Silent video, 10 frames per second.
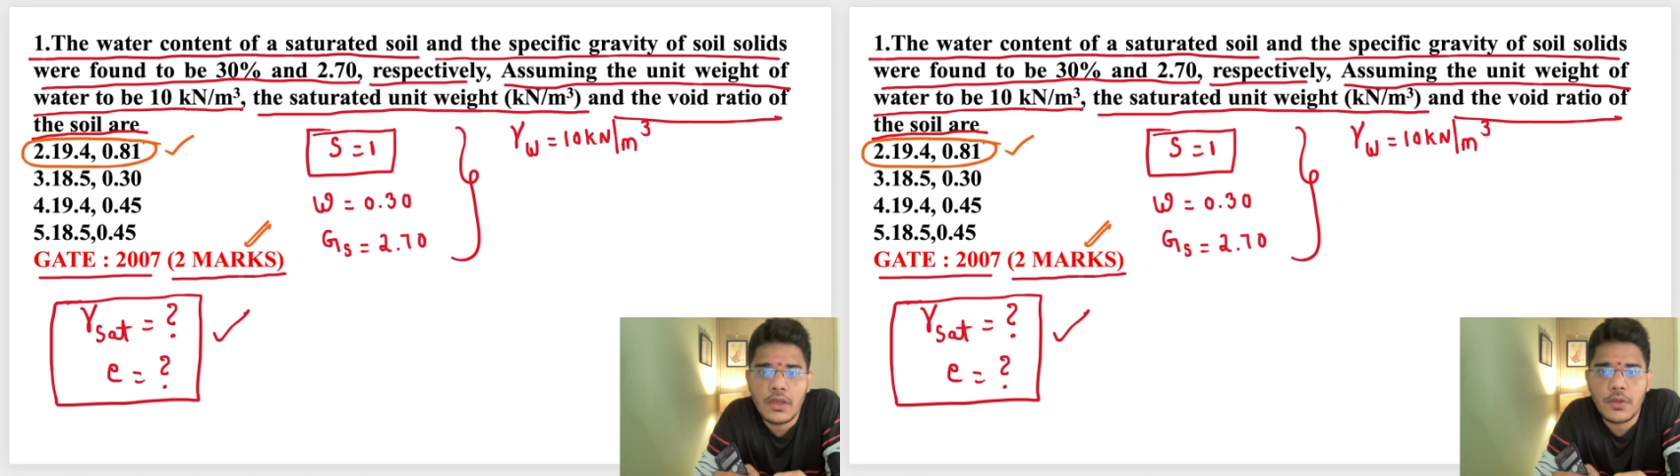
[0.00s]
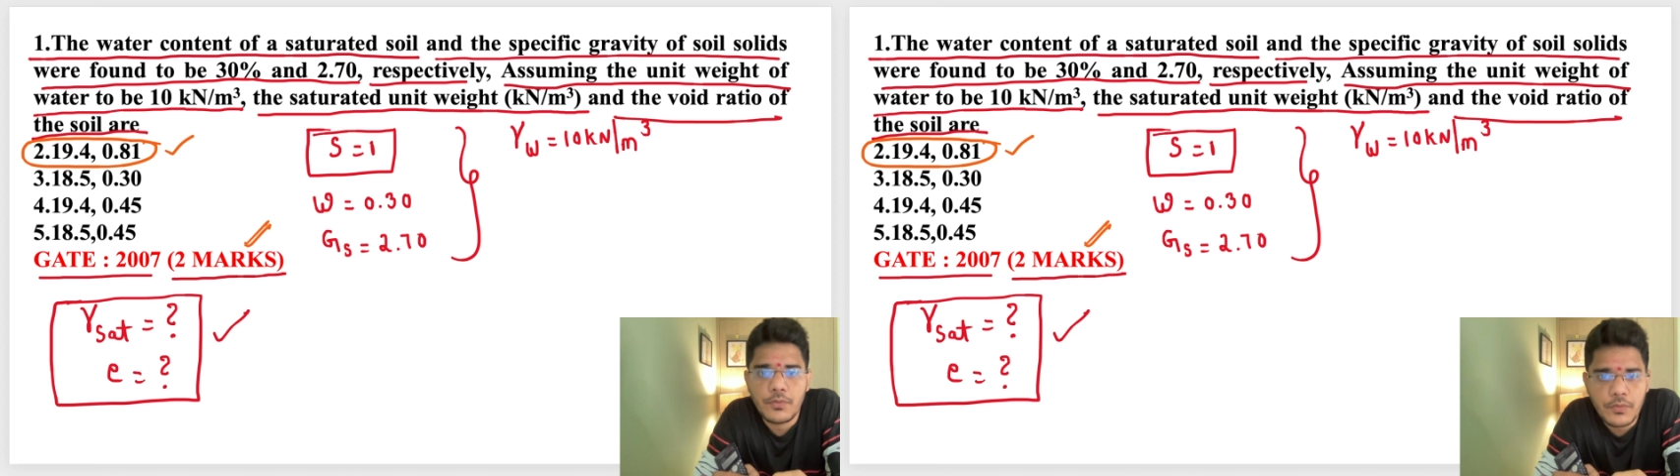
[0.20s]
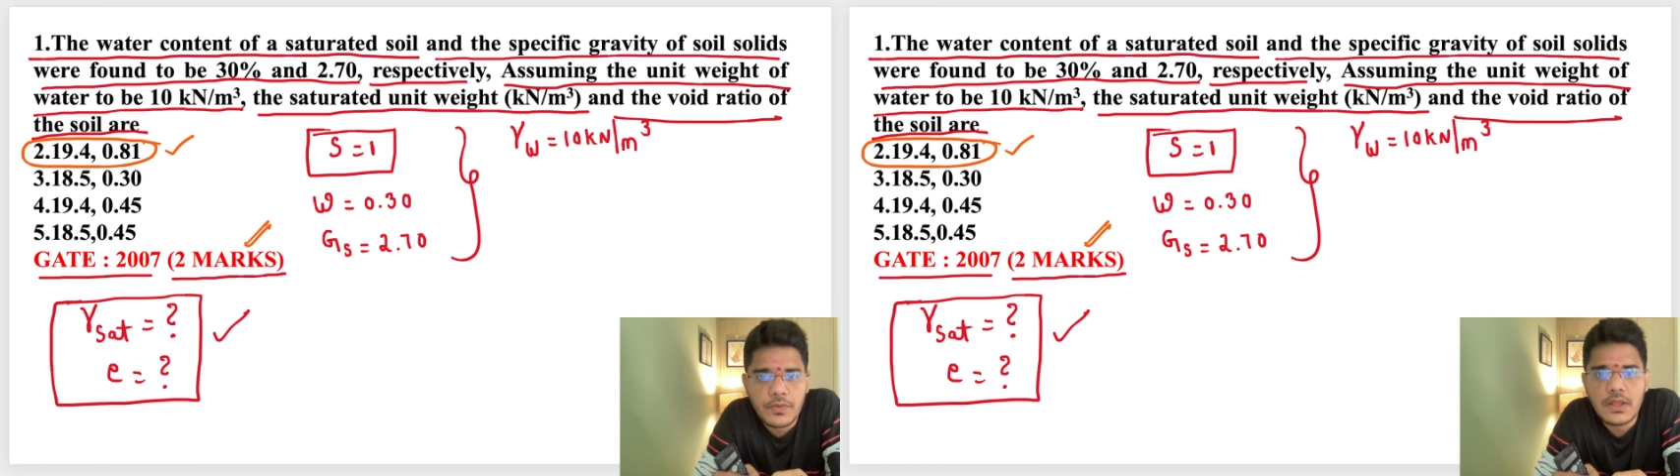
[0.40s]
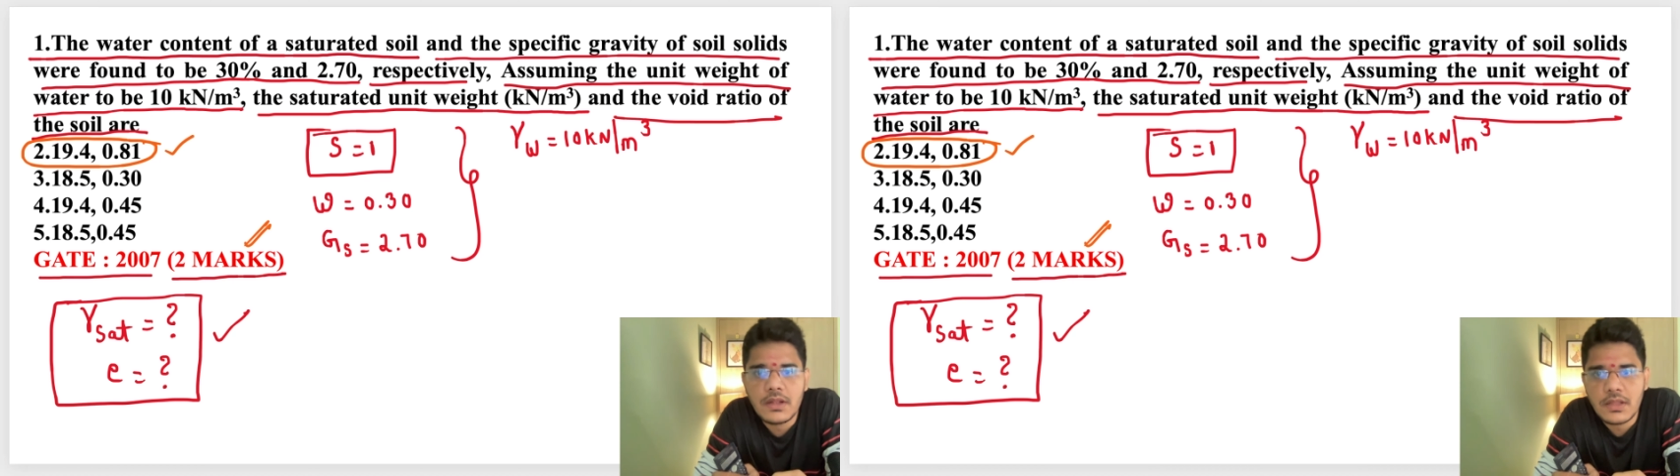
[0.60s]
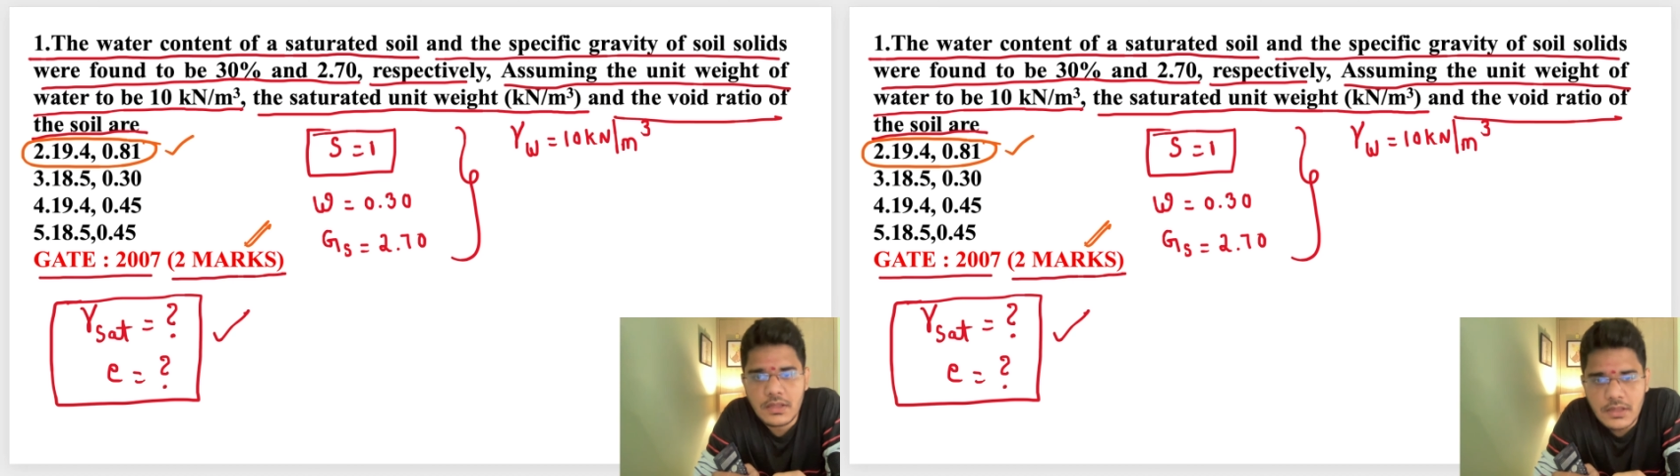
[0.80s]
If you
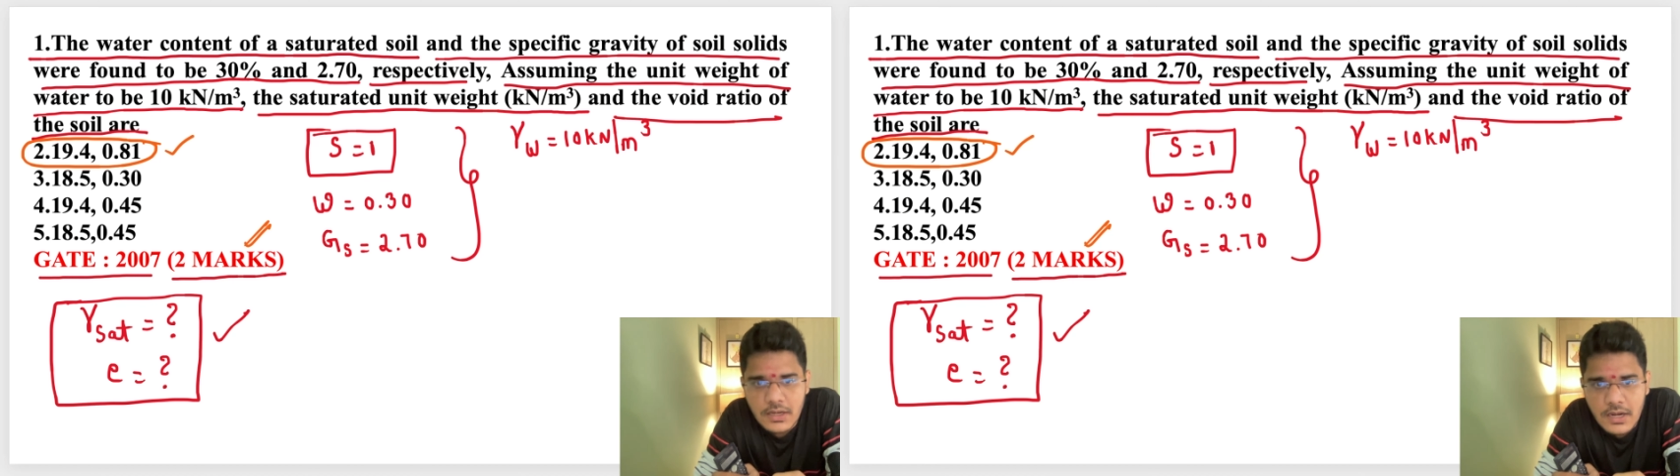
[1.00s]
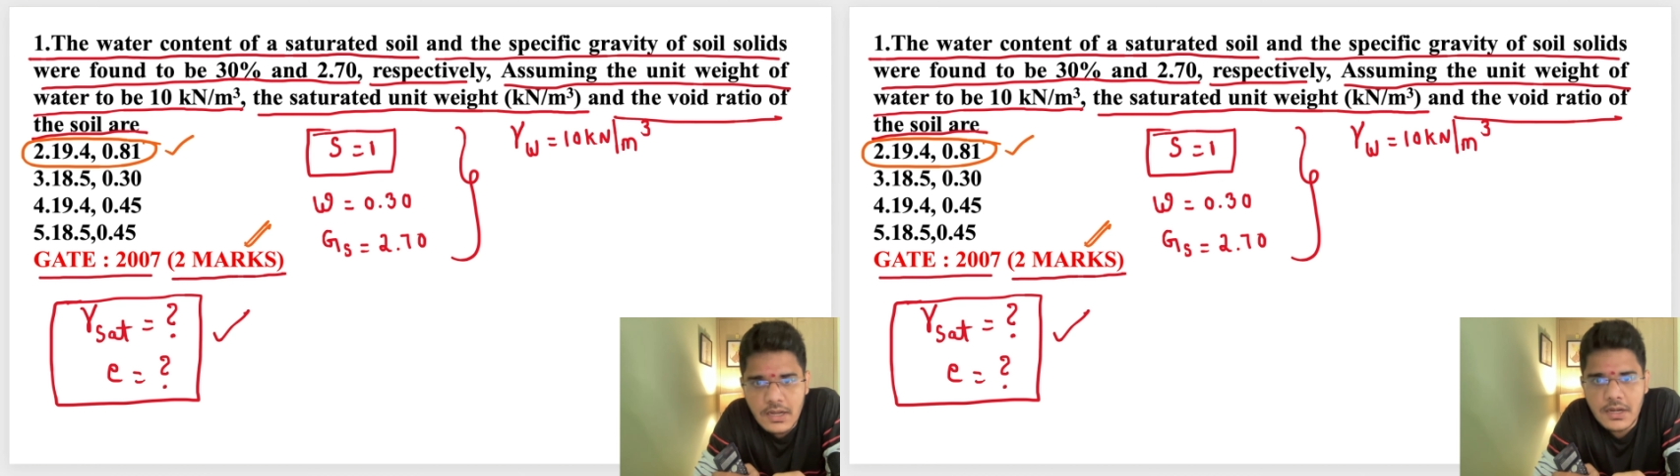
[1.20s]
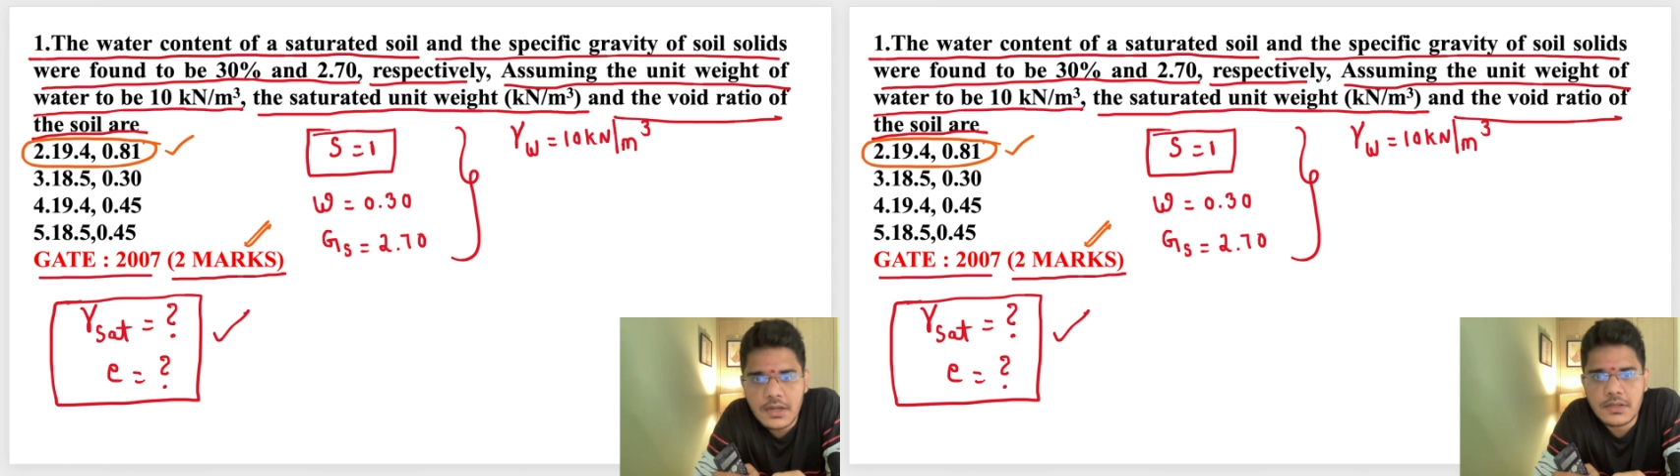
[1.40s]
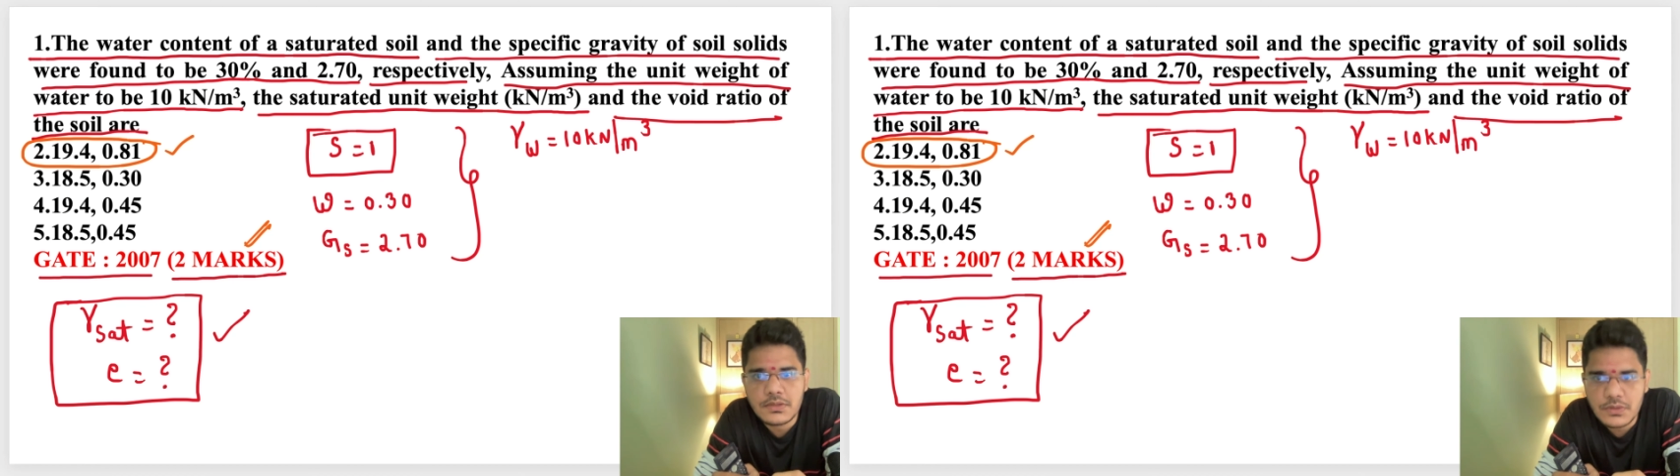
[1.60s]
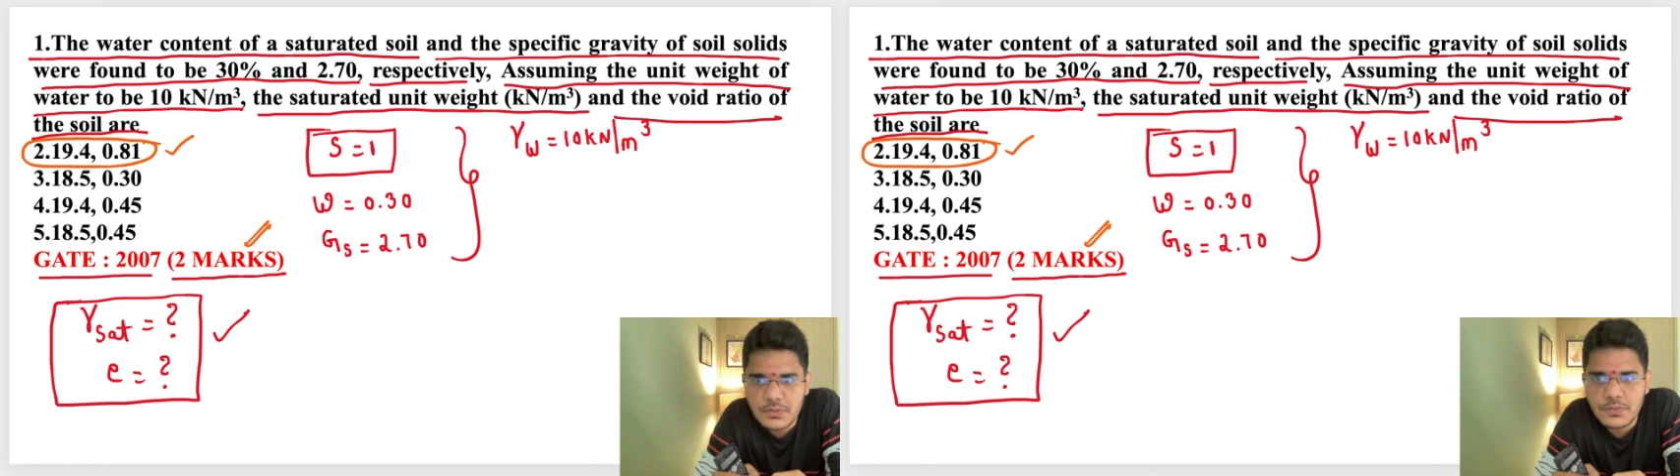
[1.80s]
feel the content
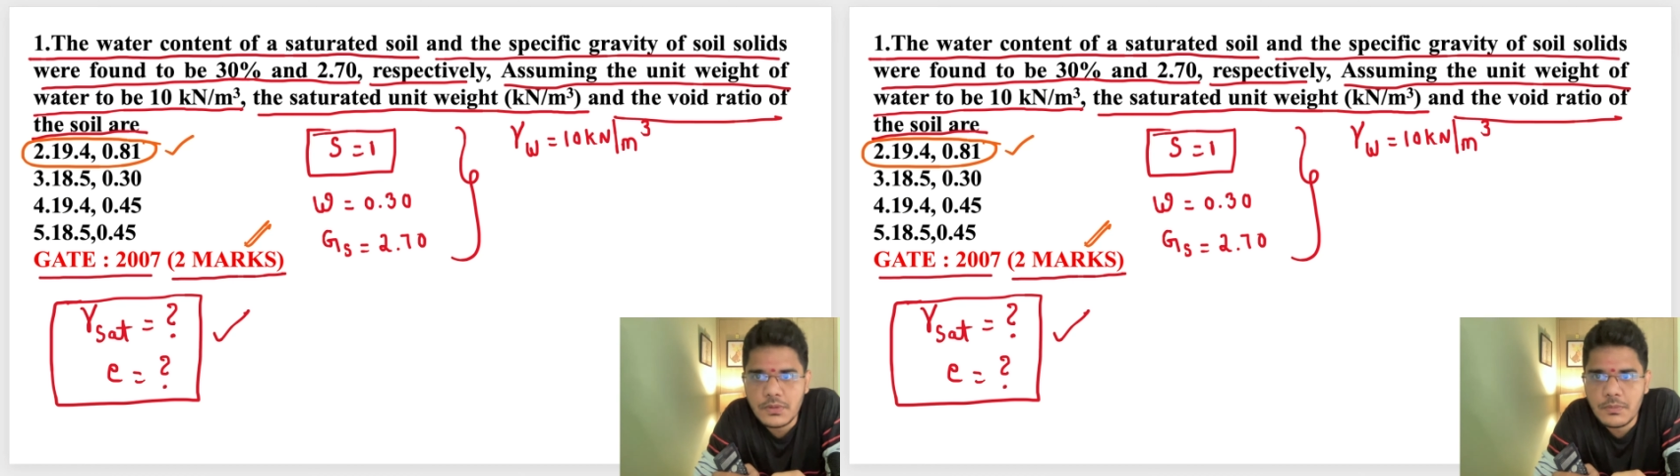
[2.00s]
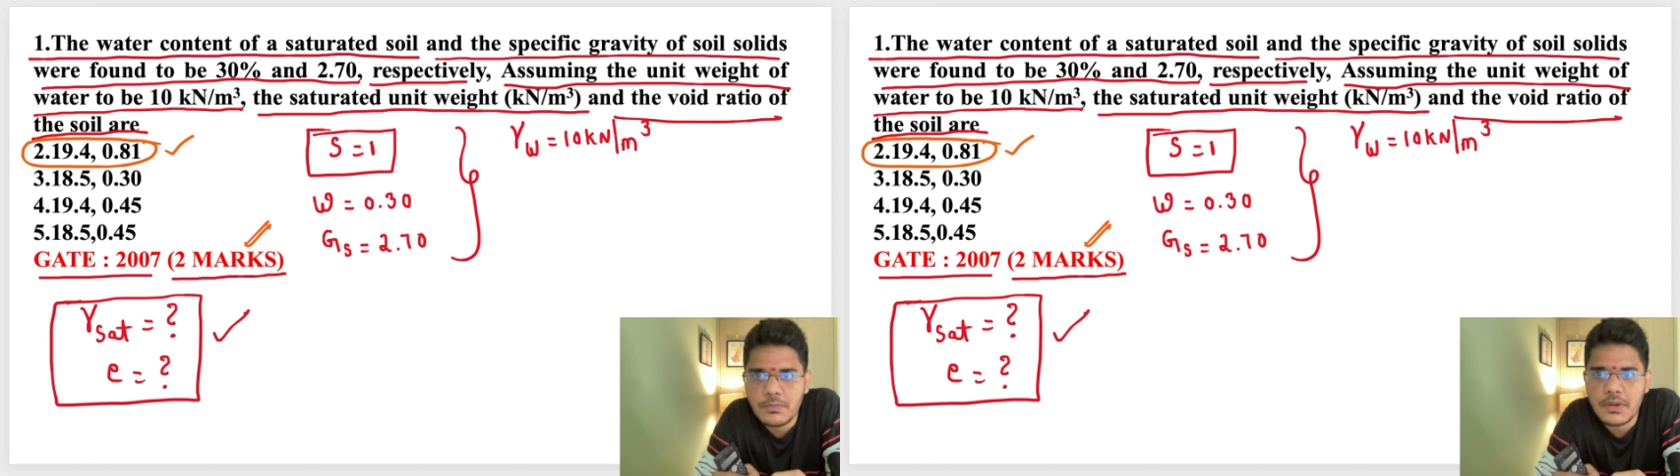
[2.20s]
is useful,